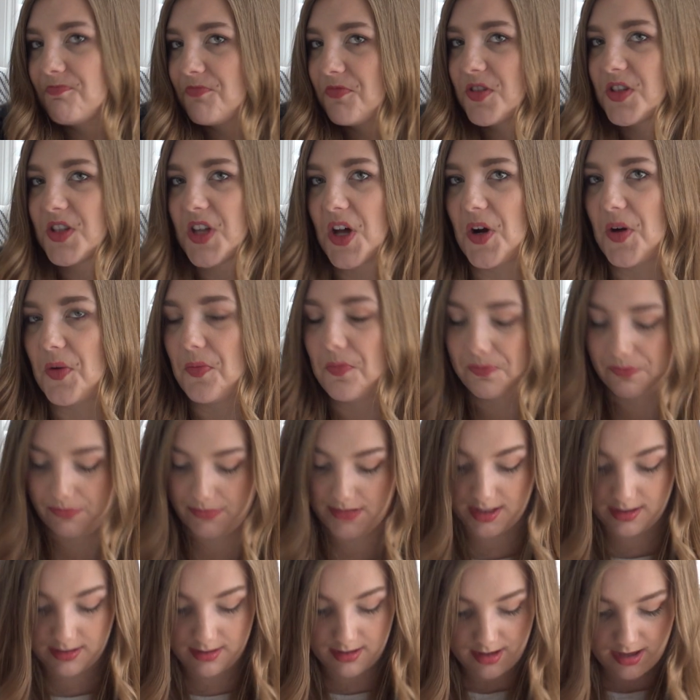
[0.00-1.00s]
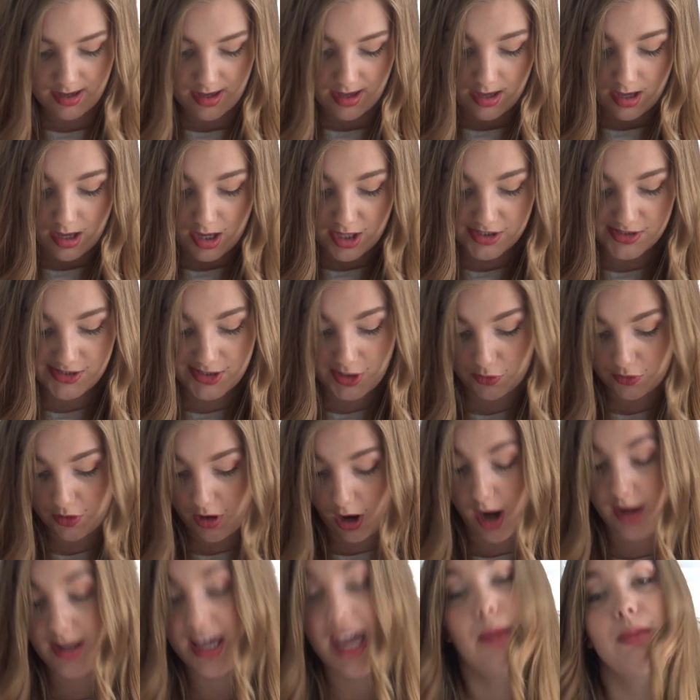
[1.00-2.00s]
So
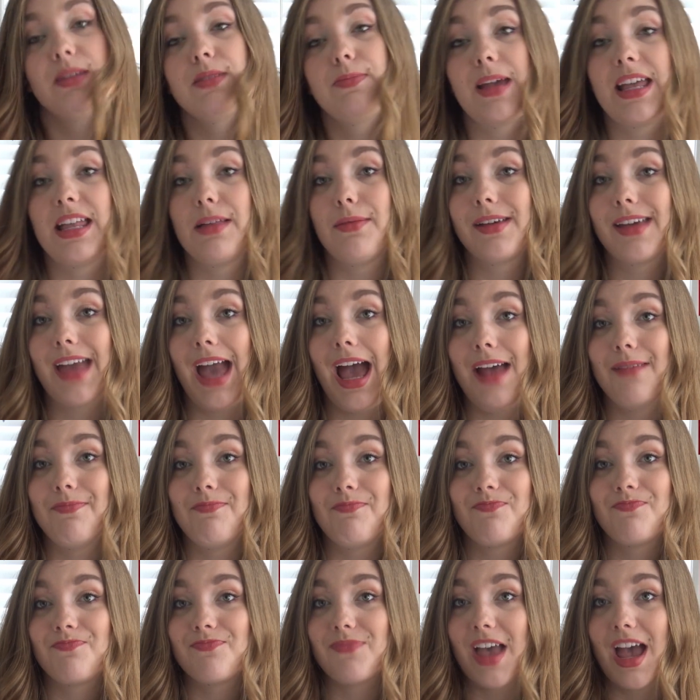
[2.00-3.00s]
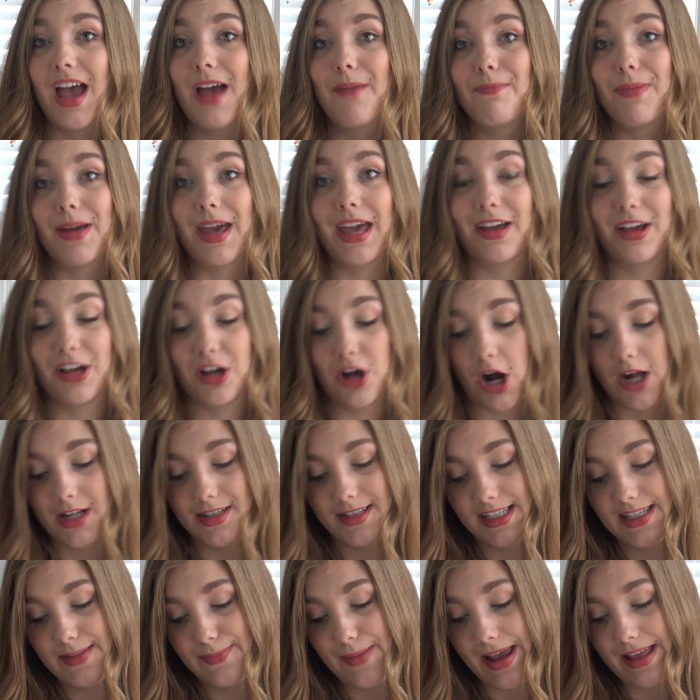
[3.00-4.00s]
God came to Balaam again, and God
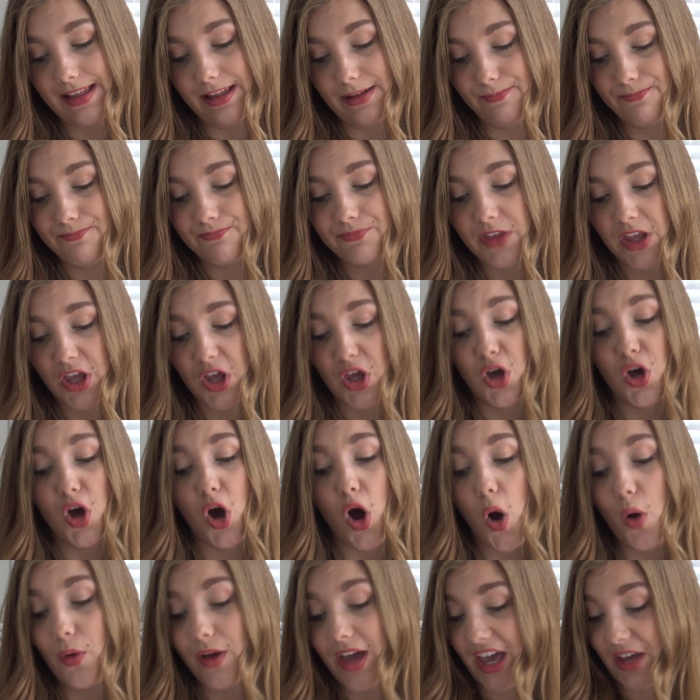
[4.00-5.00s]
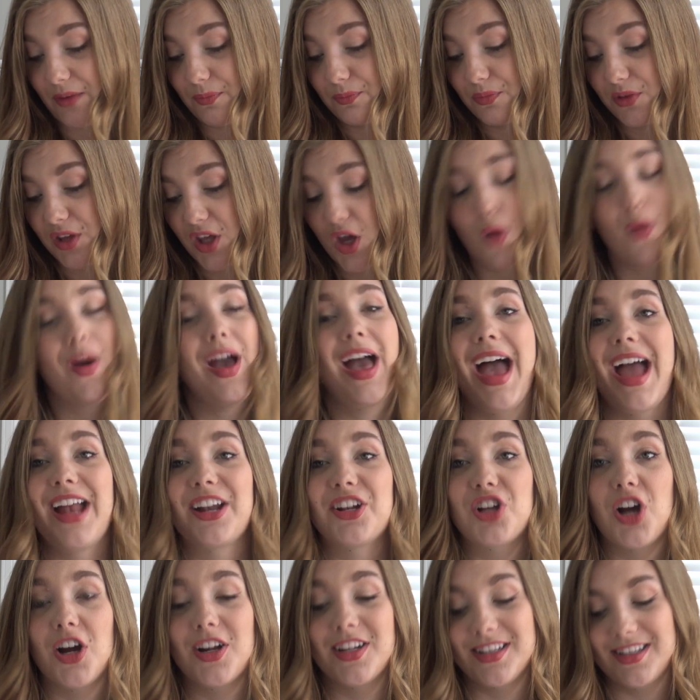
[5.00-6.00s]
said to Balaam, okay, go
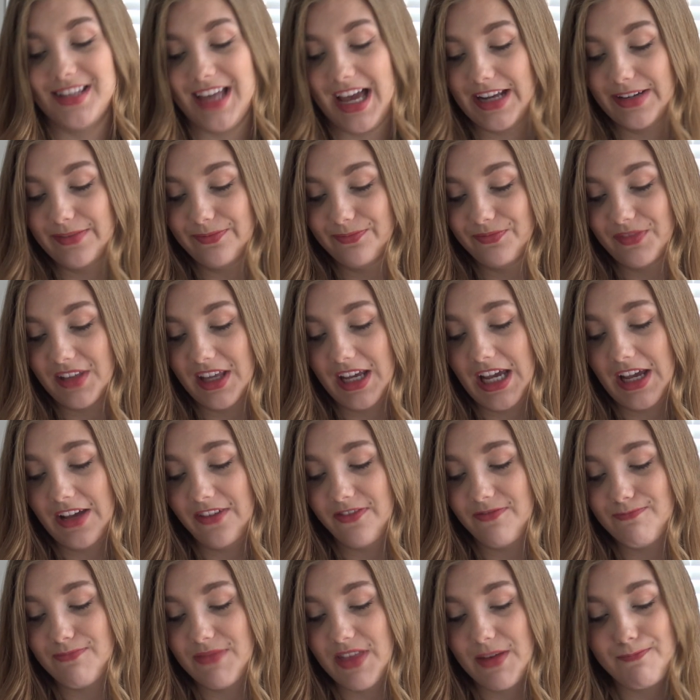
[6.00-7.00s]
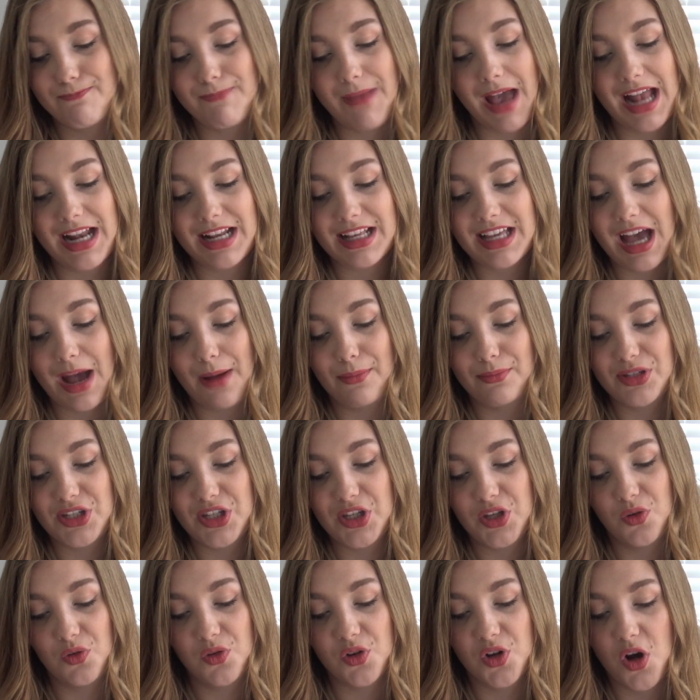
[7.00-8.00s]
ahead, God said. If the men come
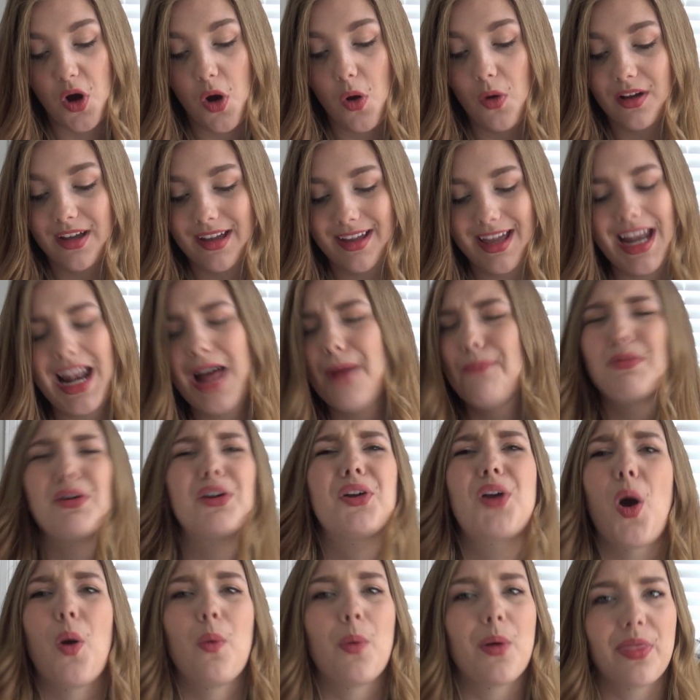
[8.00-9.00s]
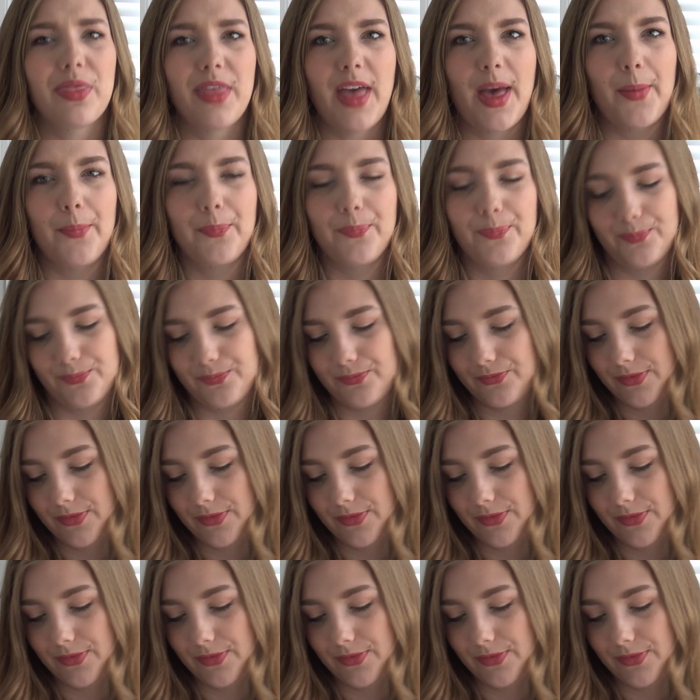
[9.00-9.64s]
to you, go get up and go with them.